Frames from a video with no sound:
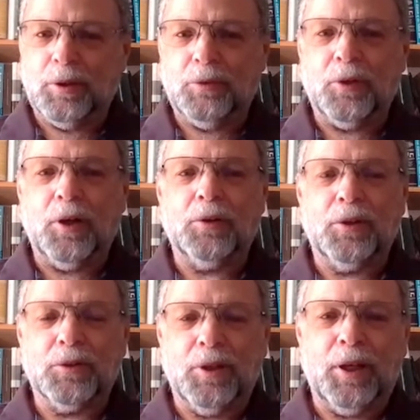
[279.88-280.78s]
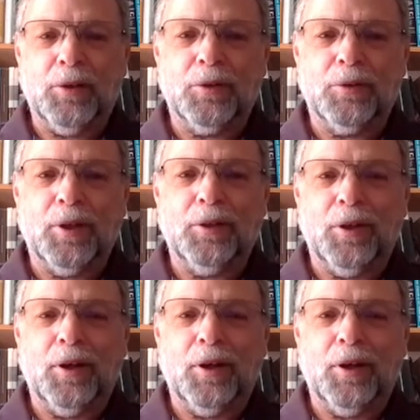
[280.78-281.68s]
over 100 years later,
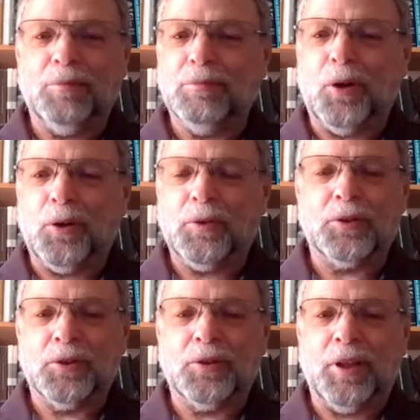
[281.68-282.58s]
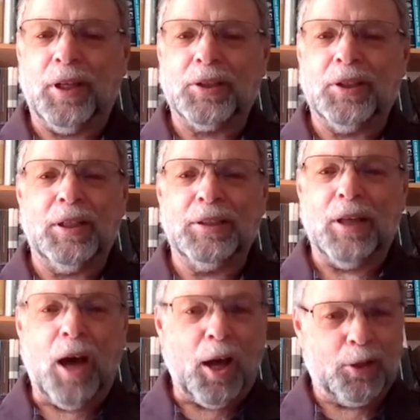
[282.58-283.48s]
artificial selection has
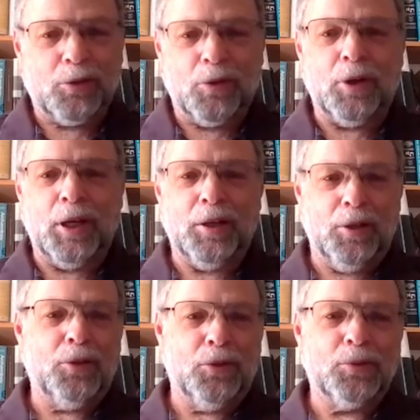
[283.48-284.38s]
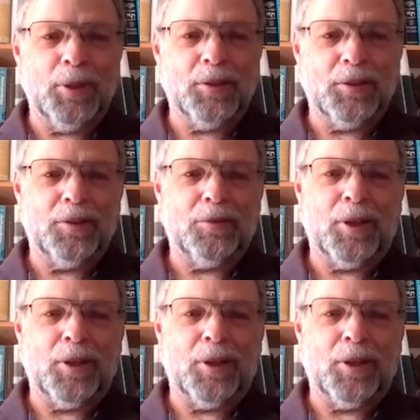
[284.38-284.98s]
not created a new species.